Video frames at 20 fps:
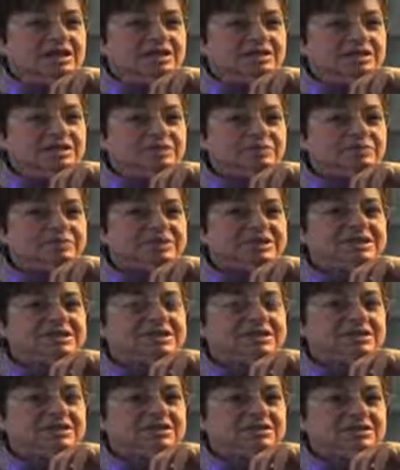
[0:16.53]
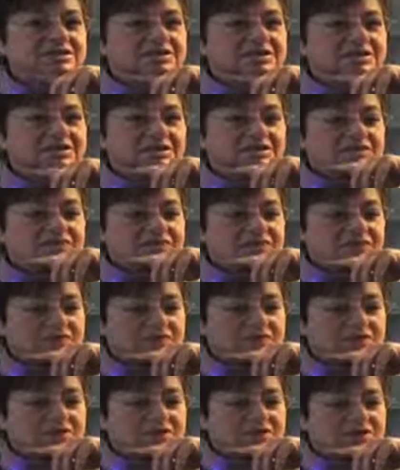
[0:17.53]
I don't particularly care
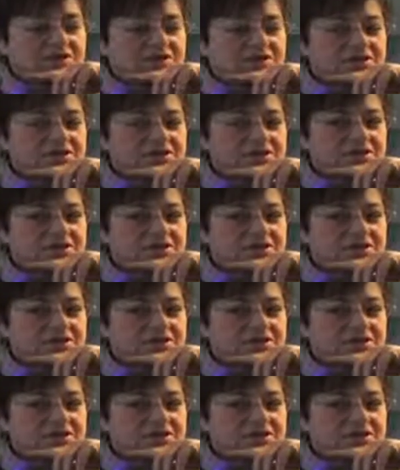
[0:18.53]
for